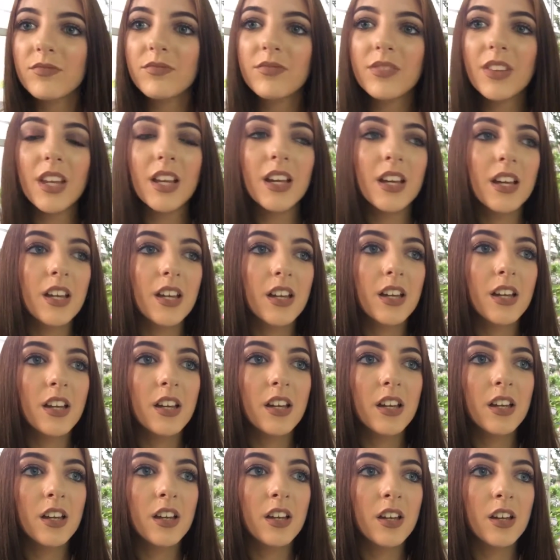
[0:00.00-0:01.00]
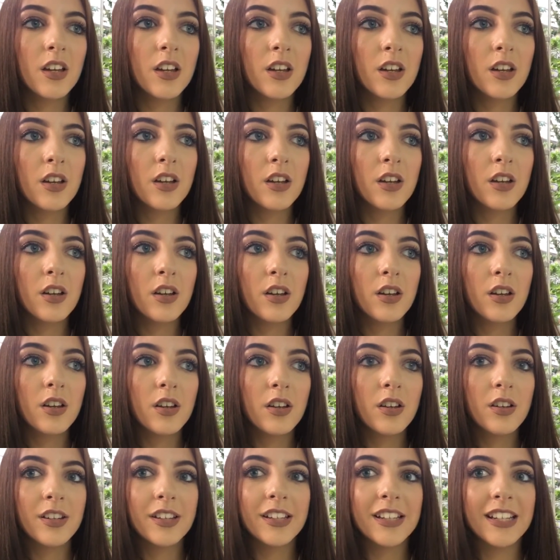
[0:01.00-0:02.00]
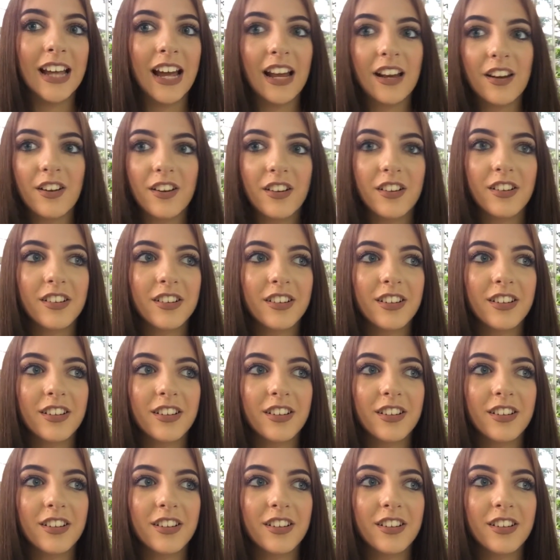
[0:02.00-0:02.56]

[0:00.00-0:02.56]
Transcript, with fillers: counseling going on. Yeah, no.